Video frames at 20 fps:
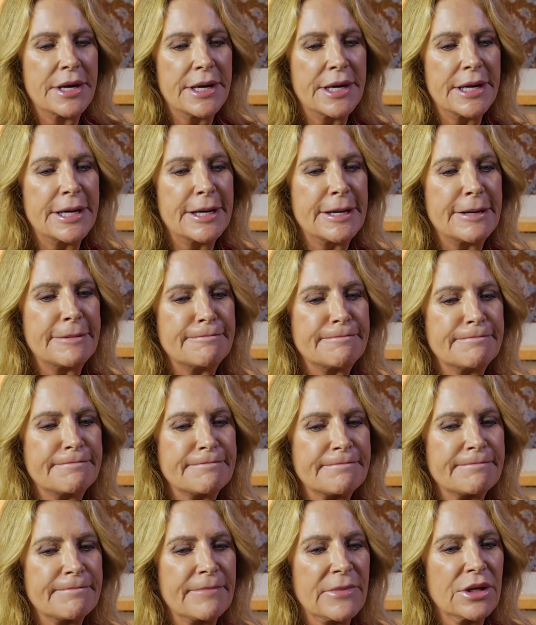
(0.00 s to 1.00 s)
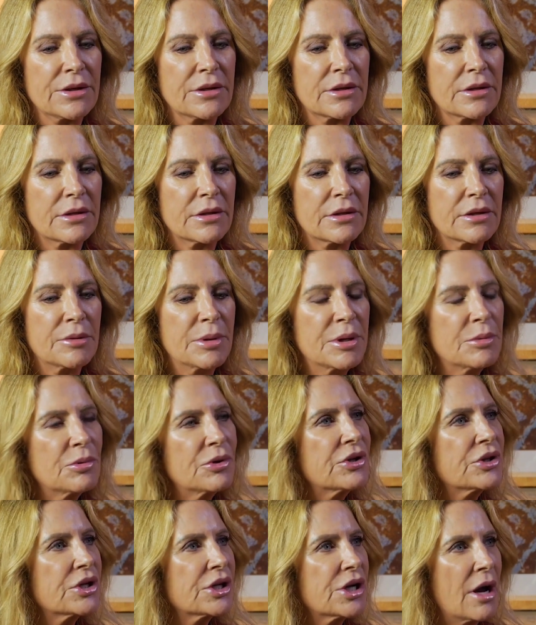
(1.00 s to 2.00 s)
The
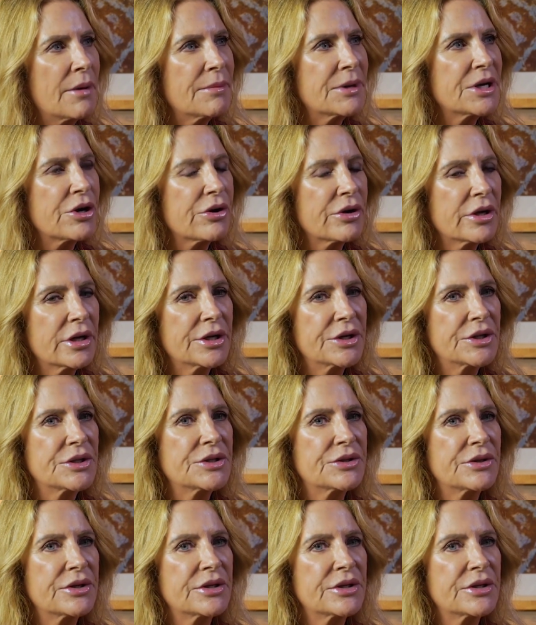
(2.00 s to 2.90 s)
people in the common area,